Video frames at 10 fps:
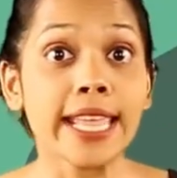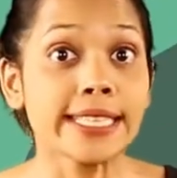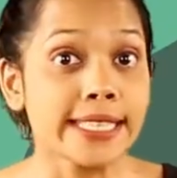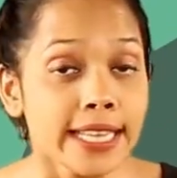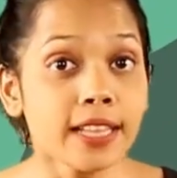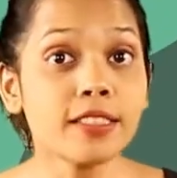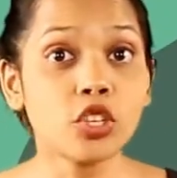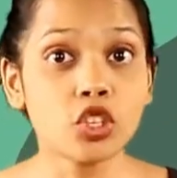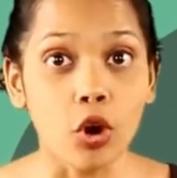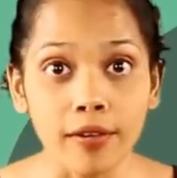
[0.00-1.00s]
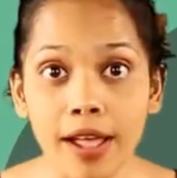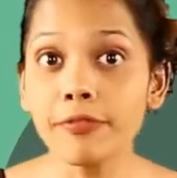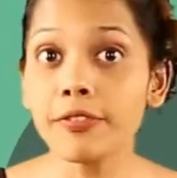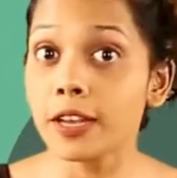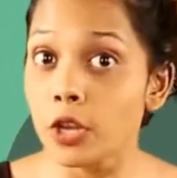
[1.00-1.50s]
is near the
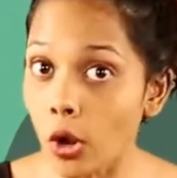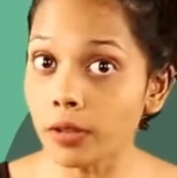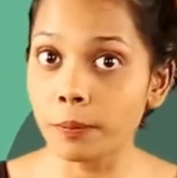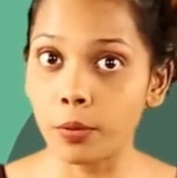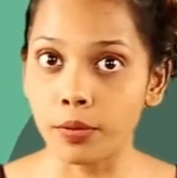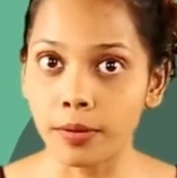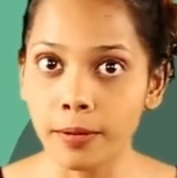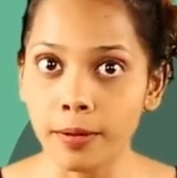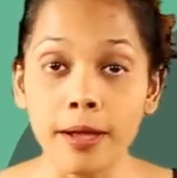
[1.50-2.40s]
geographic north pole.